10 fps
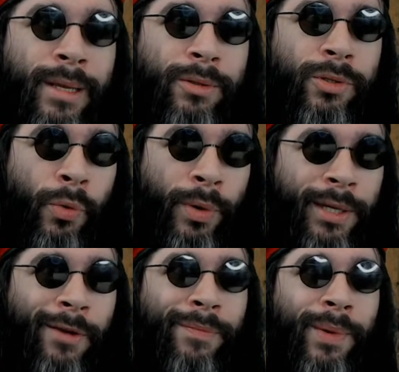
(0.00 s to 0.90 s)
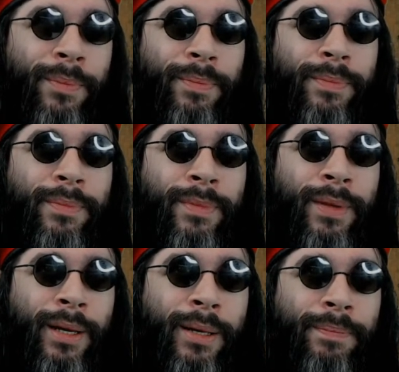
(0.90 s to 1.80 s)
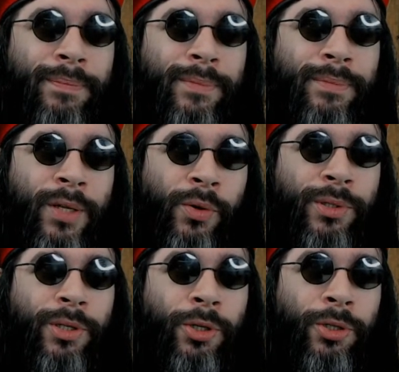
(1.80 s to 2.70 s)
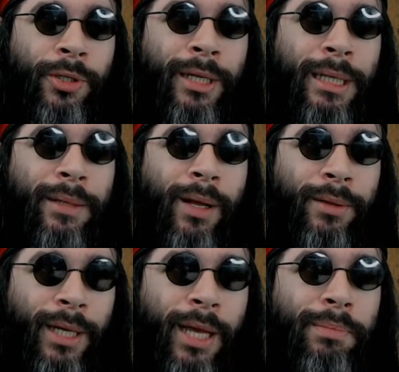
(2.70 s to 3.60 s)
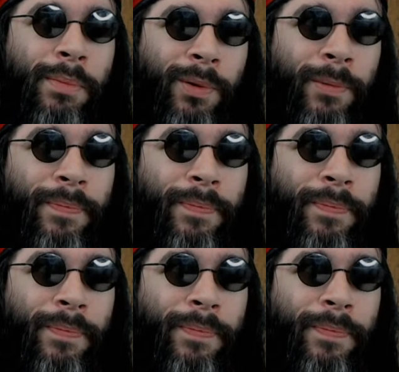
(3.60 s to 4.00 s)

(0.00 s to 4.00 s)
Tory government, they're constitutionally incapable